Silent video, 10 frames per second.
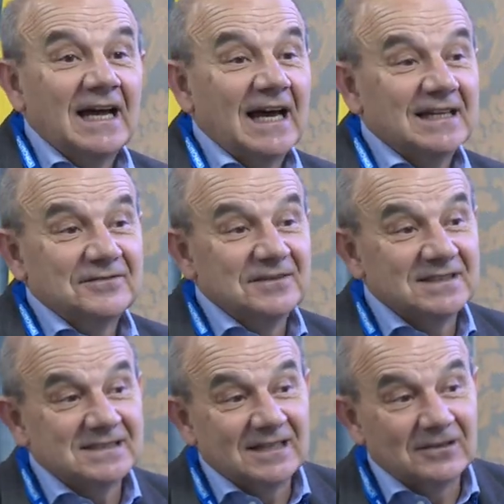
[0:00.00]
And if
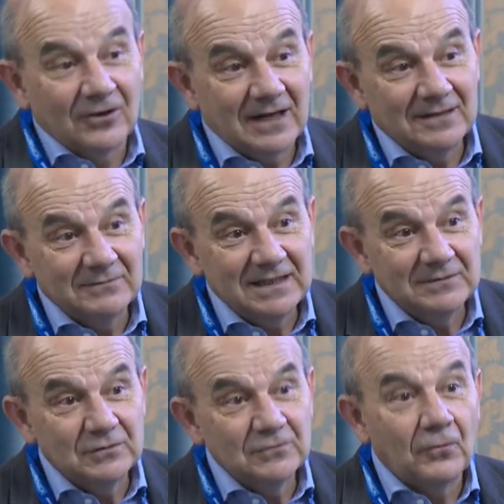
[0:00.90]
it is a local
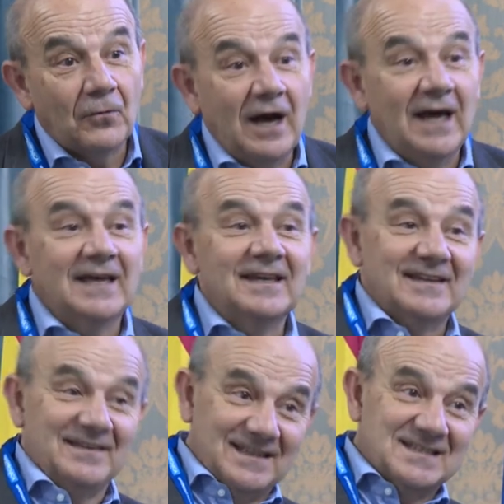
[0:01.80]
minimum,
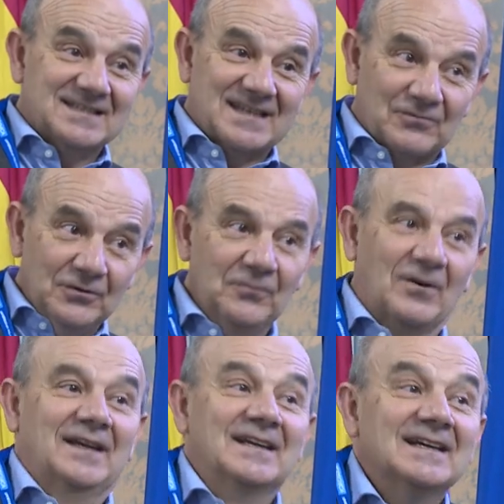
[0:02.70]
why this is the good
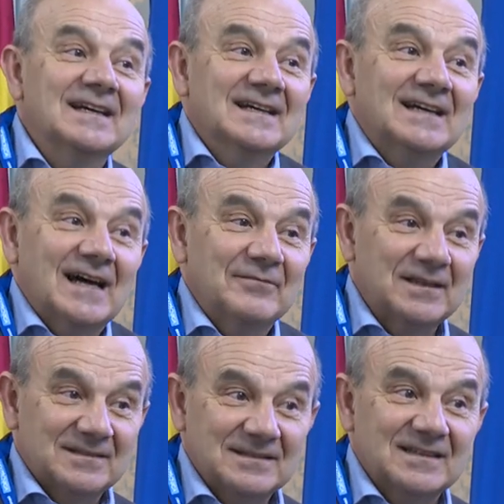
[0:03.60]
one? I
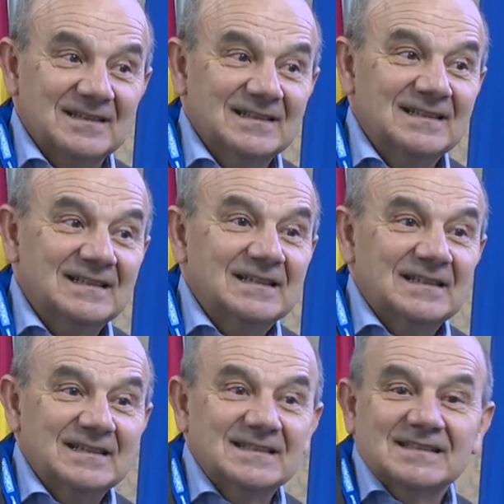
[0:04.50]
mean,
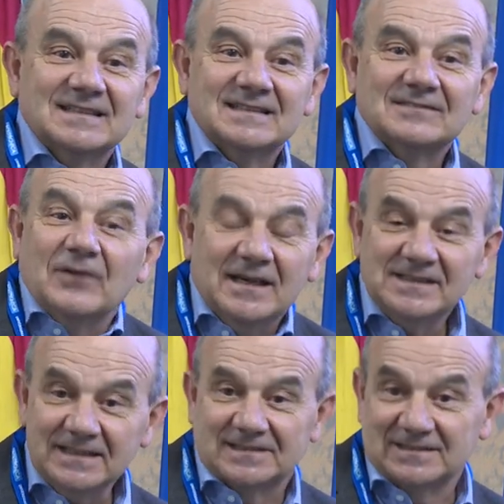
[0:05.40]
uh, is, why
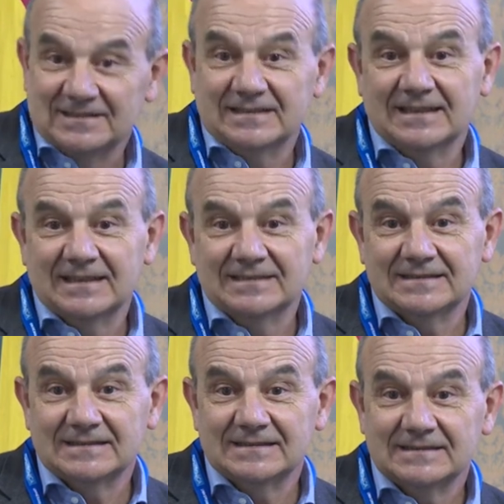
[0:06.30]
is it?
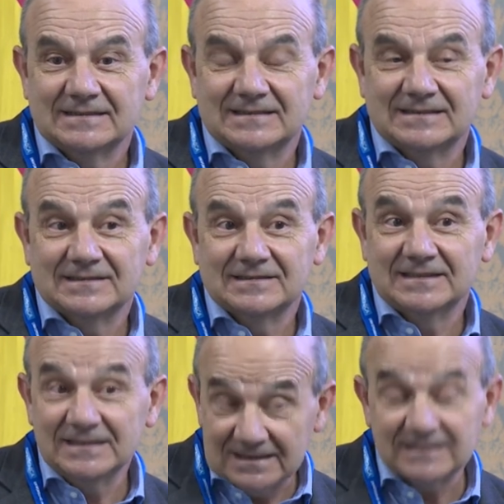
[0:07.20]
And uh,
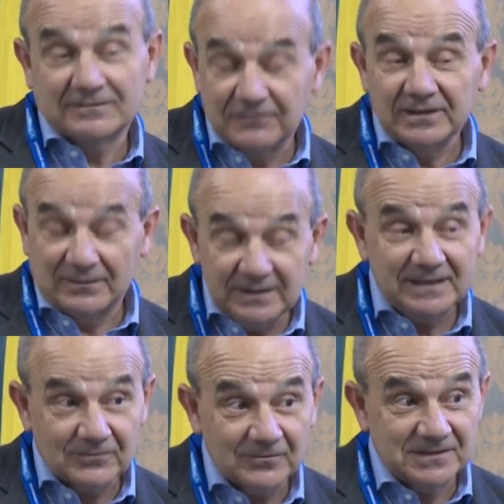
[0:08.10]
uh, this is a
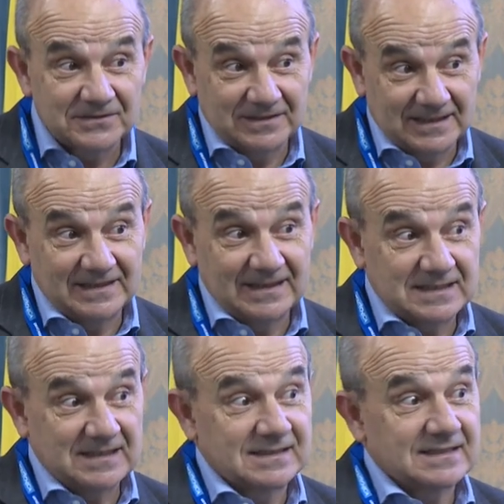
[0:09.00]
fundamental question. And
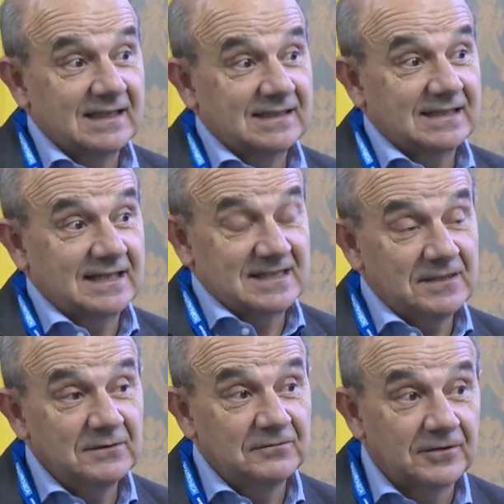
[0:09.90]
as, as I
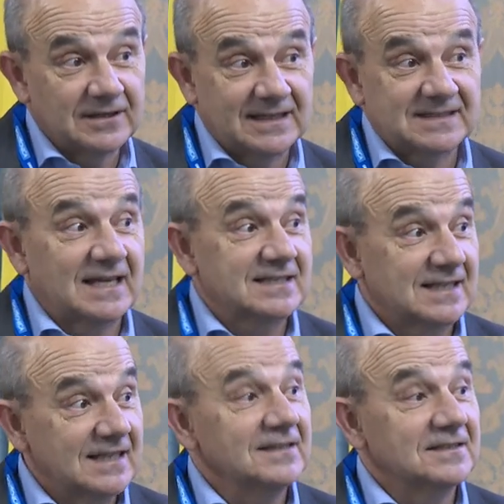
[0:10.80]
said before, and as, as
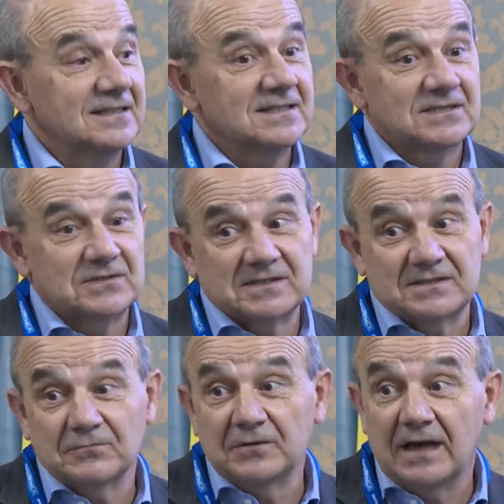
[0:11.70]

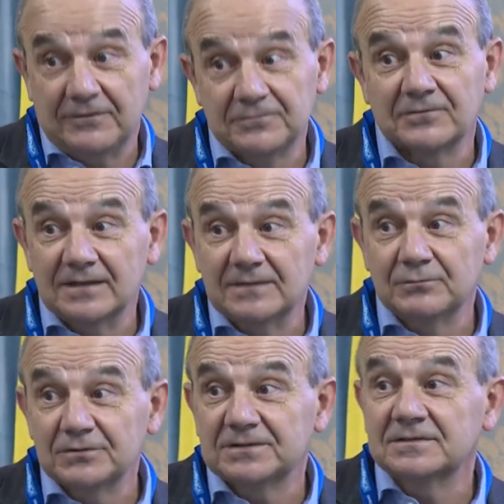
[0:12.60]
scientists, we have to really
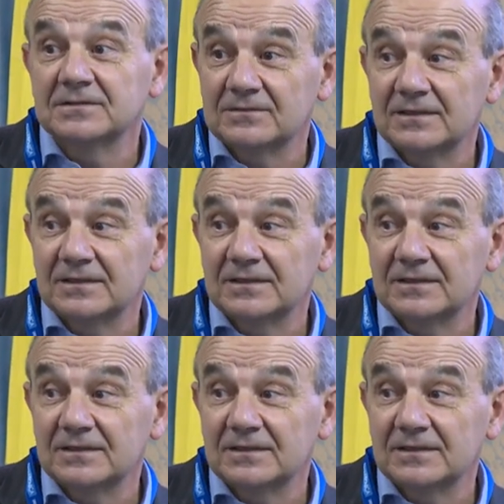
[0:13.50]
put